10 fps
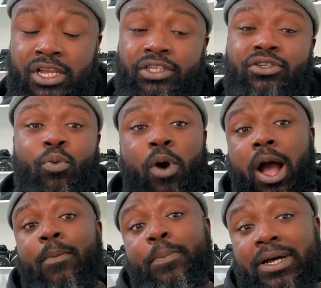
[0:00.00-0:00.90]
So what
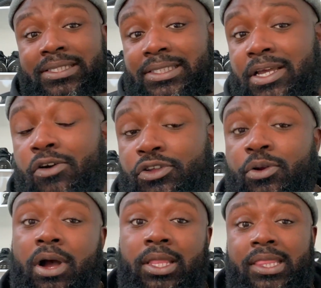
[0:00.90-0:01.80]
I'm about to tell you
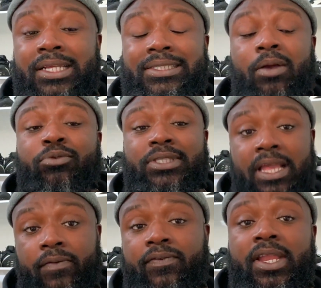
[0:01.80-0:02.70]
are things that will
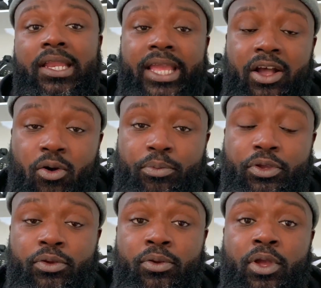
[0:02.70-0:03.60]
definitely help
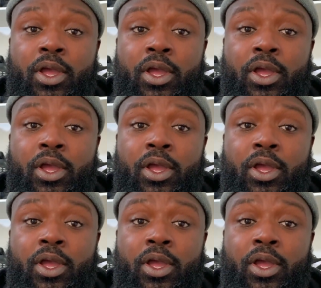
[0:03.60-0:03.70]
you